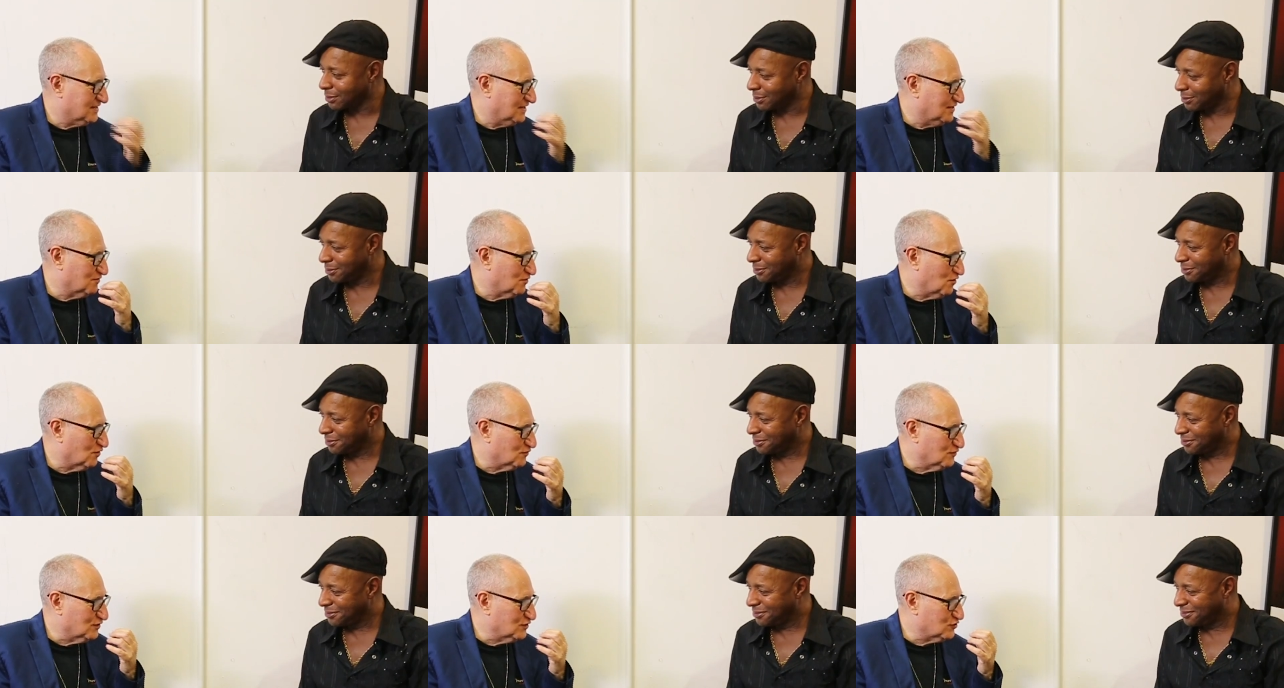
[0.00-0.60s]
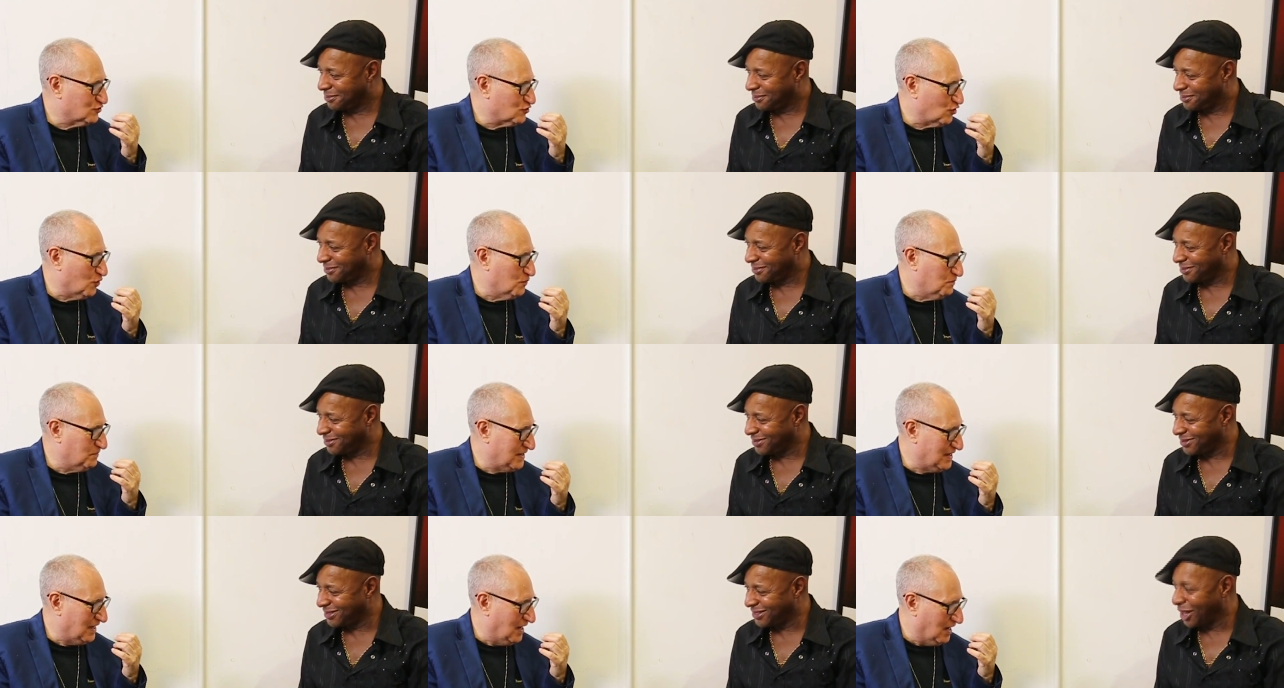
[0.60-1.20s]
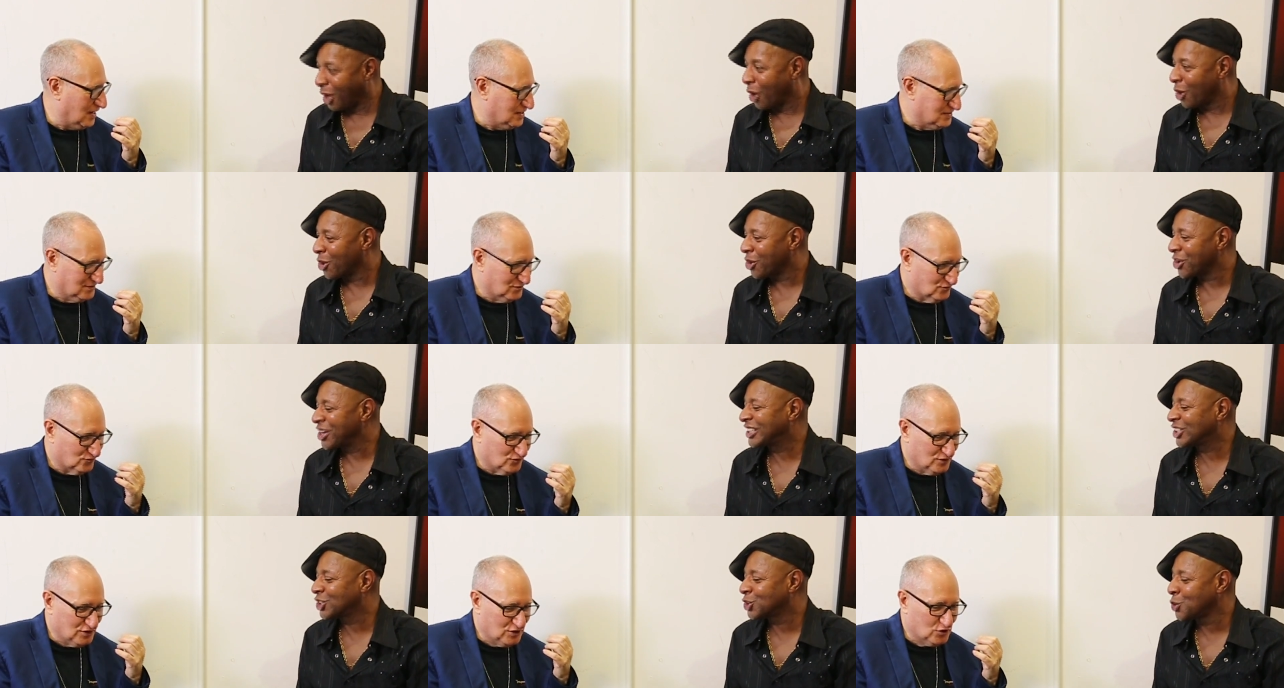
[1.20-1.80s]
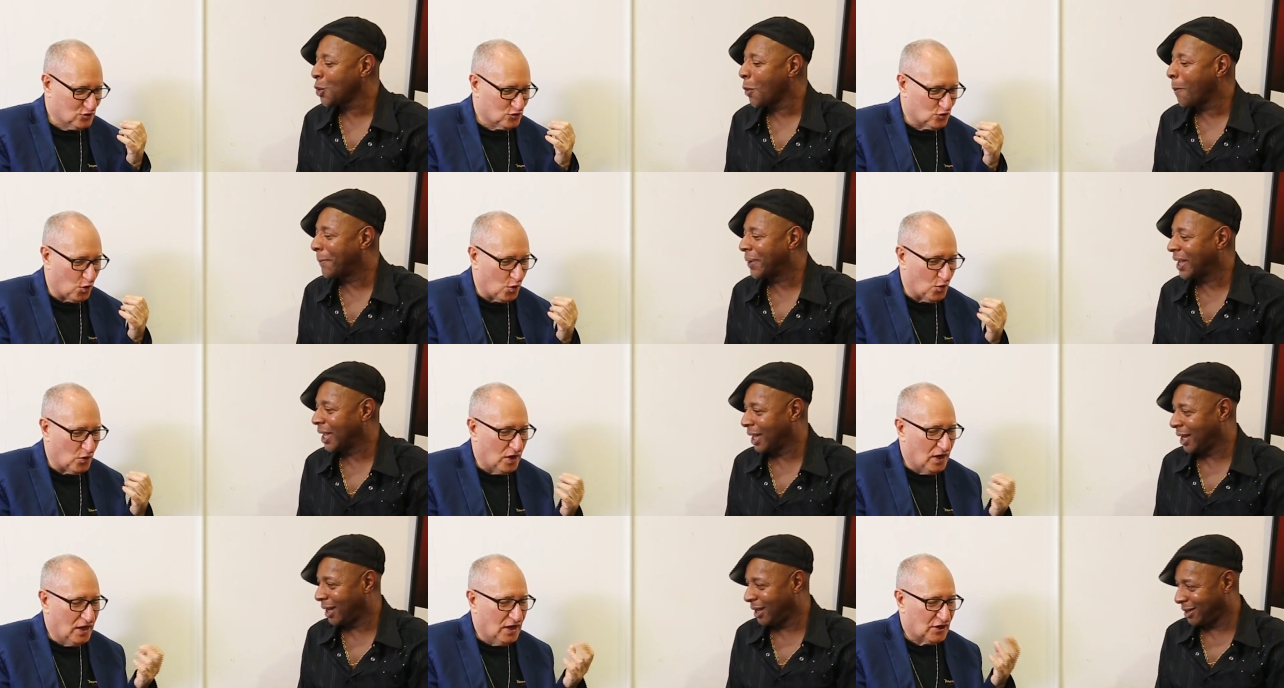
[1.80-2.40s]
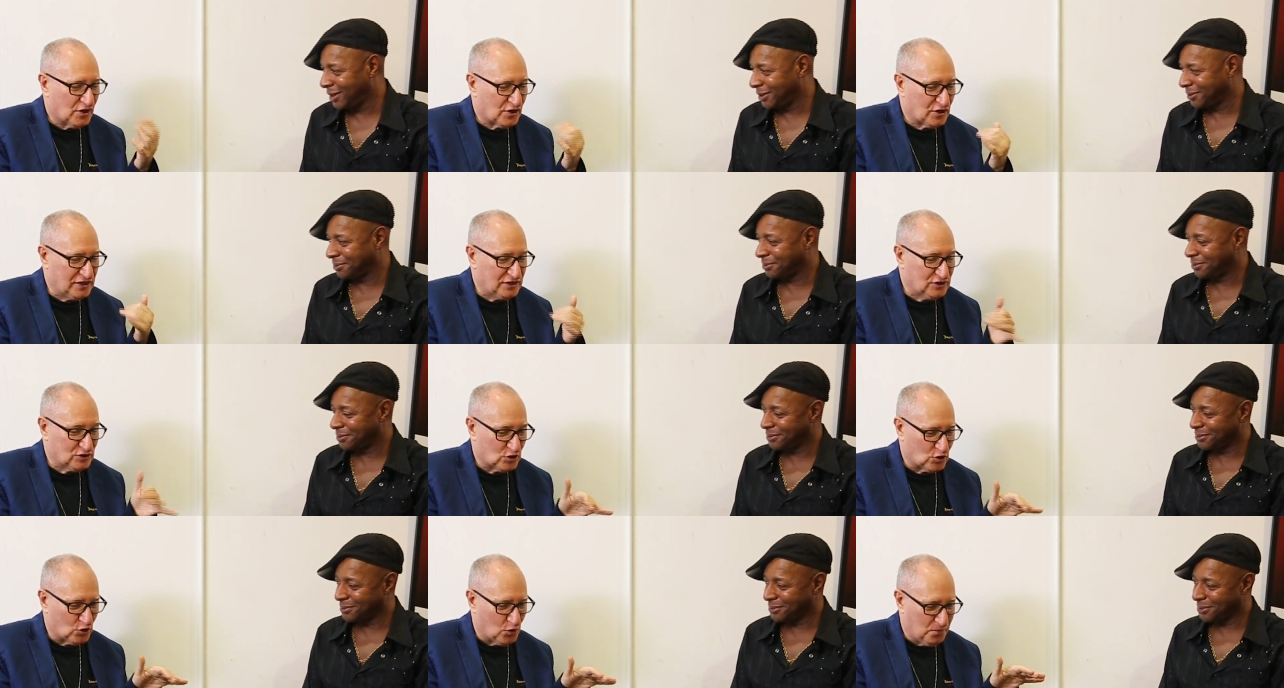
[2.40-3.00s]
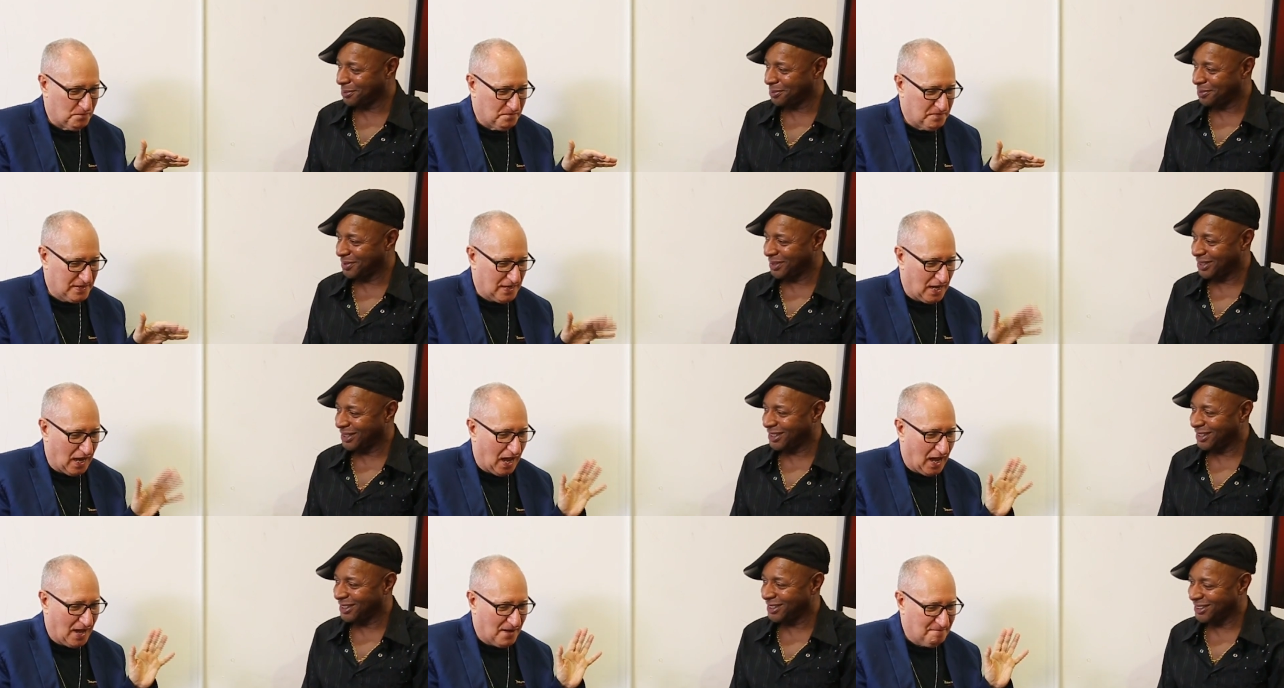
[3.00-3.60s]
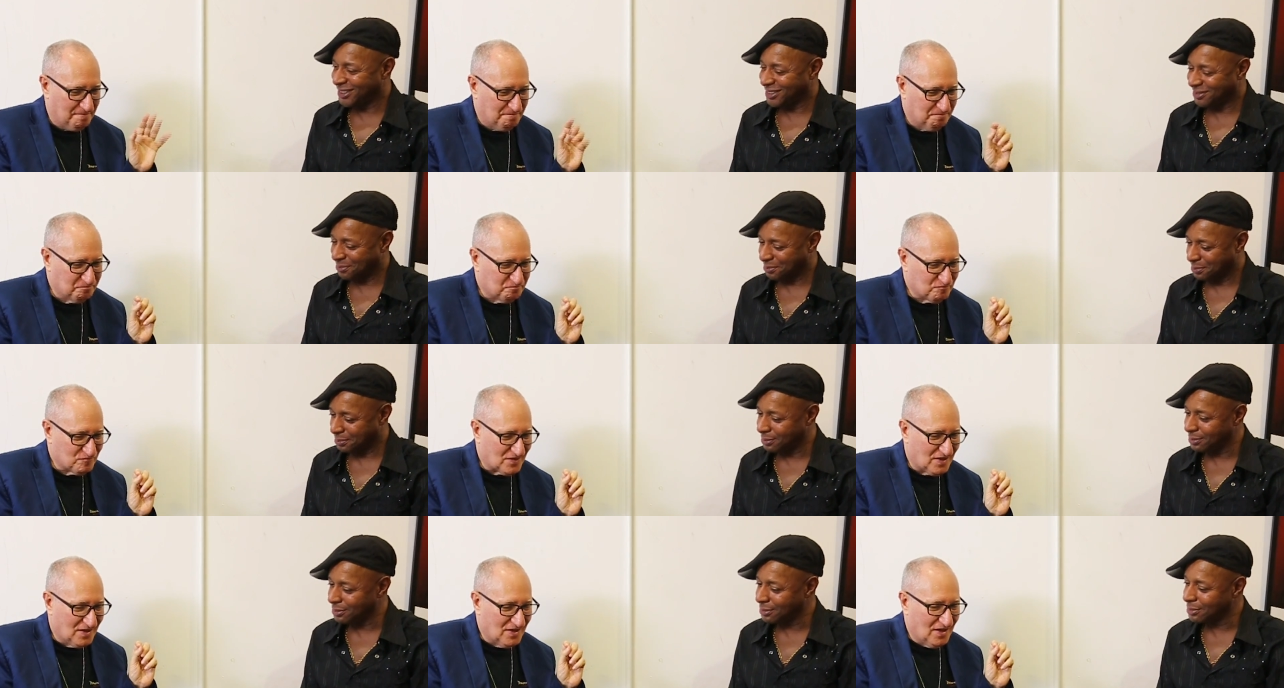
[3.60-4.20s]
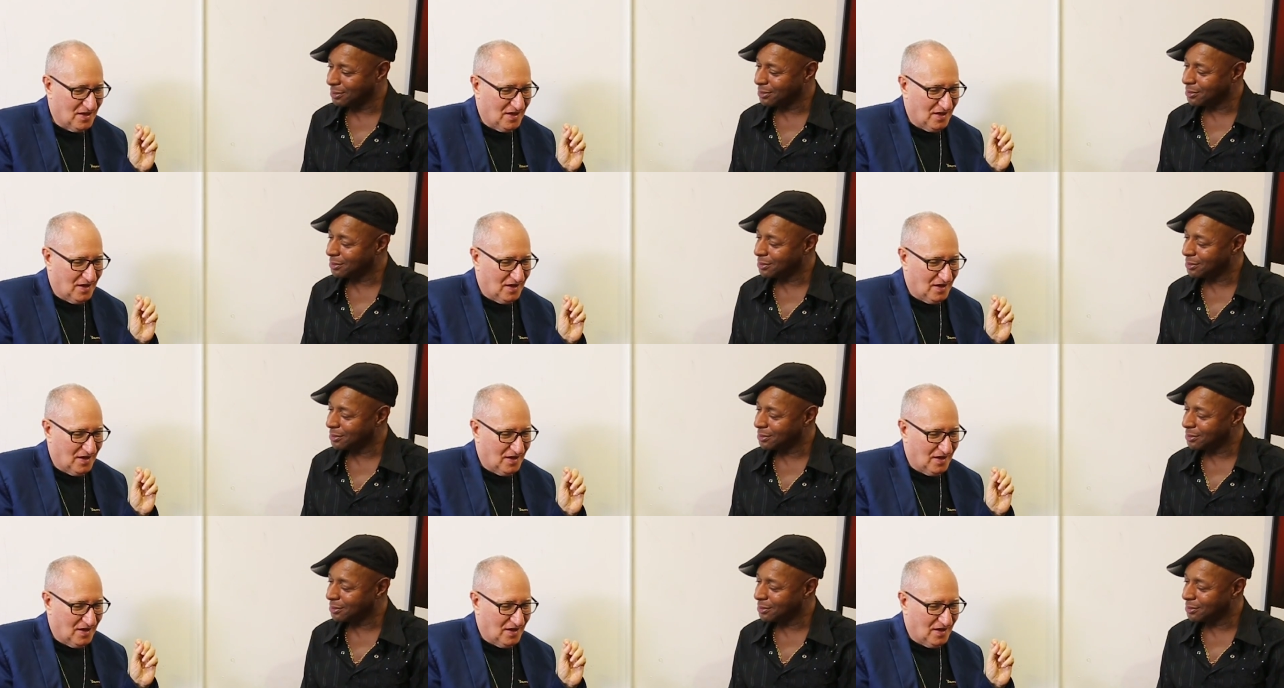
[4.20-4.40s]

Speaker 1: said it wrong, retropia. Retropia. Retropia. Mm